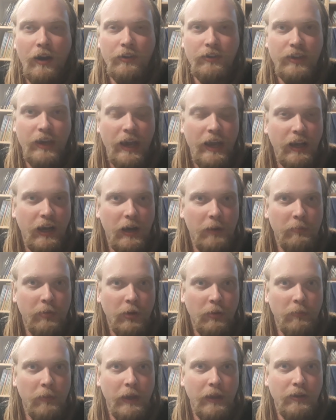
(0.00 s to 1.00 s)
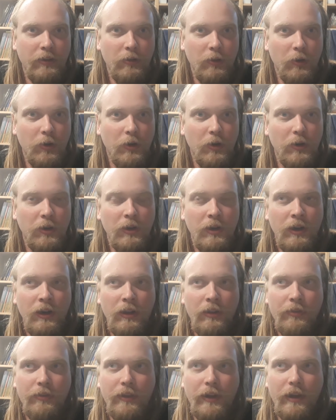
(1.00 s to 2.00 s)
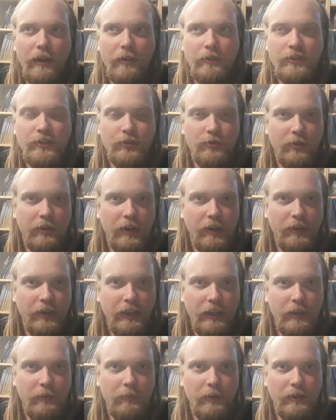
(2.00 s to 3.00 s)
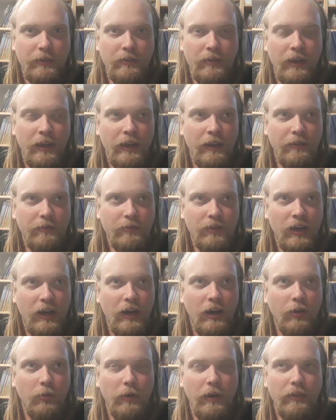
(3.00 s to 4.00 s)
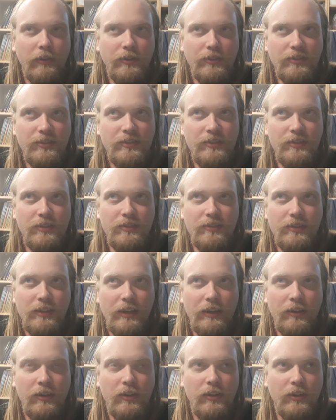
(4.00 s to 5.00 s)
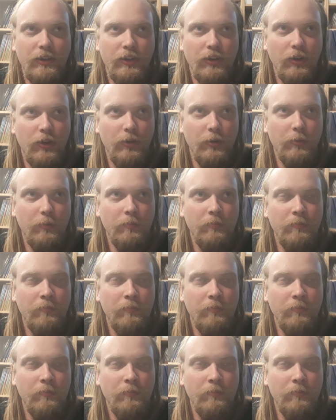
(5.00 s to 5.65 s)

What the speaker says: gang up on Mandalore. They're surrounding him, and Carl Weathers is like, oh,